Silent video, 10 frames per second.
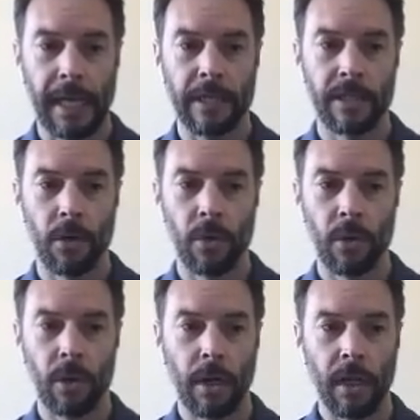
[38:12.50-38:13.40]

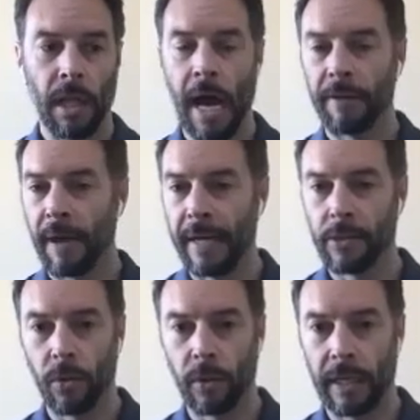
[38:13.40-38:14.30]
so a lot of high
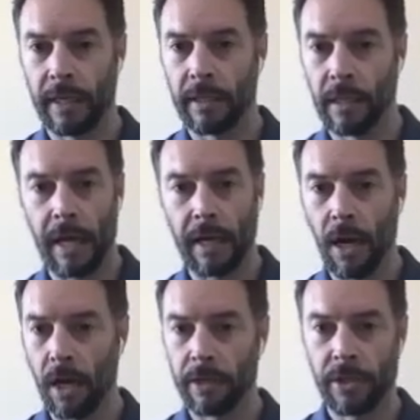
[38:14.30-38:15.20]
school kids, a lot of
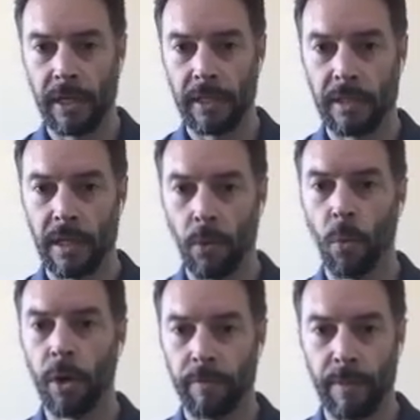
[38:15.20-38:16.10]
college kids that
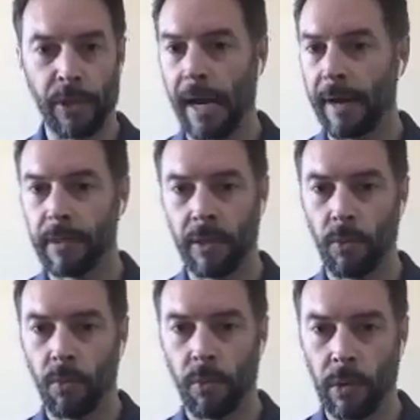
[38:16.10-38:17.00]
would have been drafted
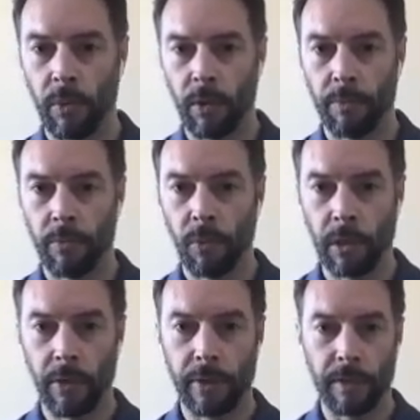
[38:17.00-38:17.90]
will
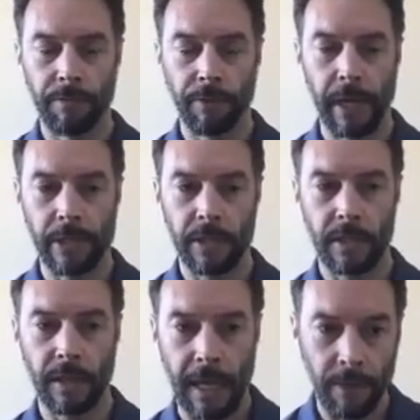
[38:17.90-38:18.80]
go into free
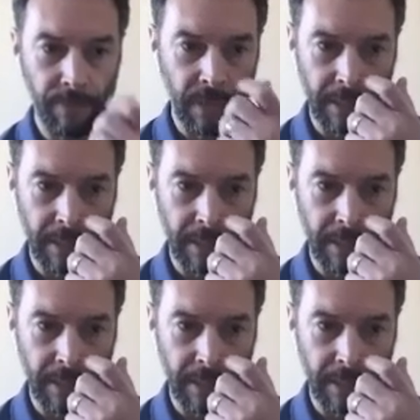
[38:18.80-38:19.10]
agency now.